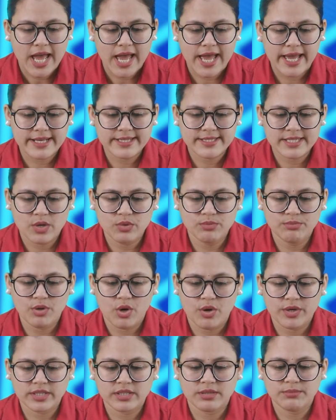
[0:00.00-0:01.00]
and sound
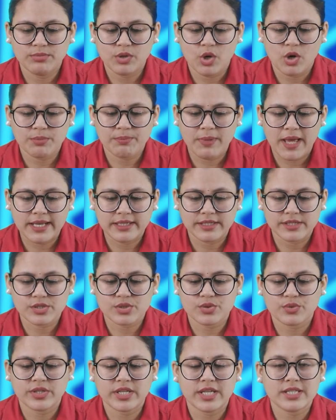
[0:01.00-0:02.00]
block in the block palette
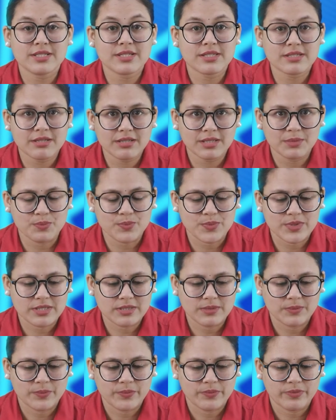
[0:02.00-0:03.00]
to create
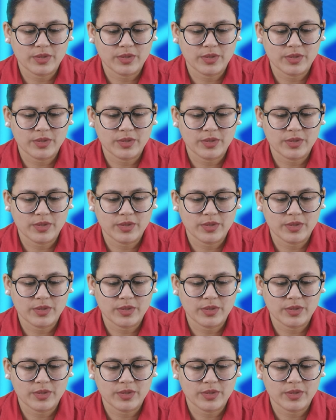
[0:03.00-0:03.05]
scripts.